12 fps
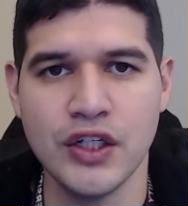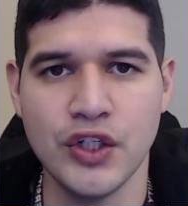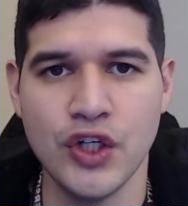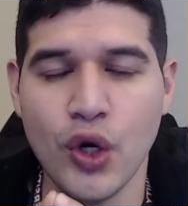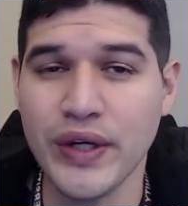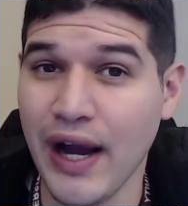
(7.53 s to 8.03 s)

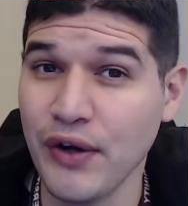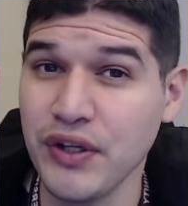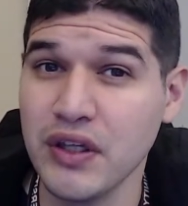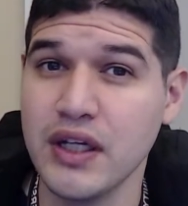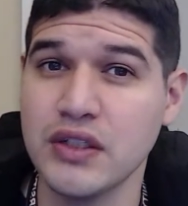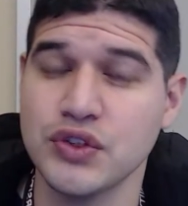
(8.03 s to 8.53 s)
No
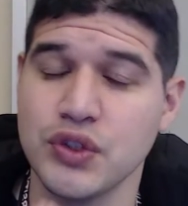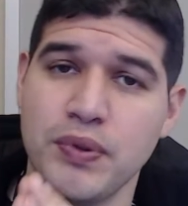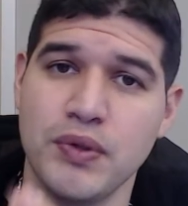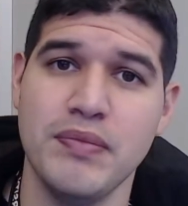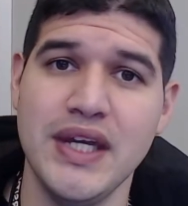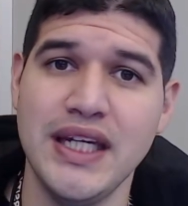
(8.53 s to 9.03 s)
calculators are
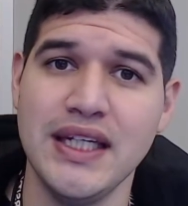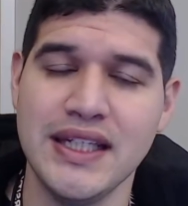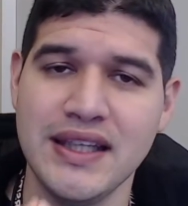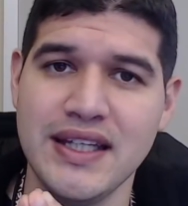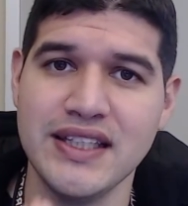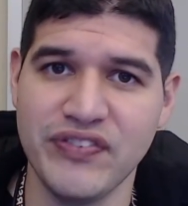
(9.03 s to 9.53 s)
permitted
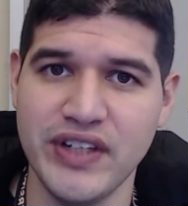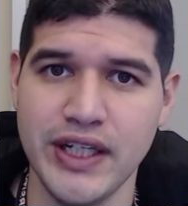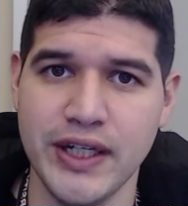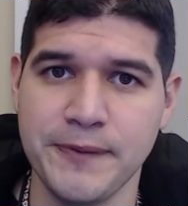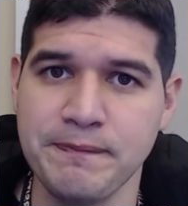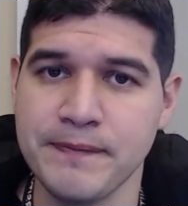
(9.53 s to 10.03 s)
in this
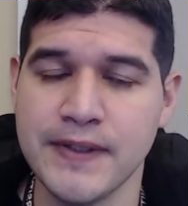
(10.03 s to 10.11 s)
video,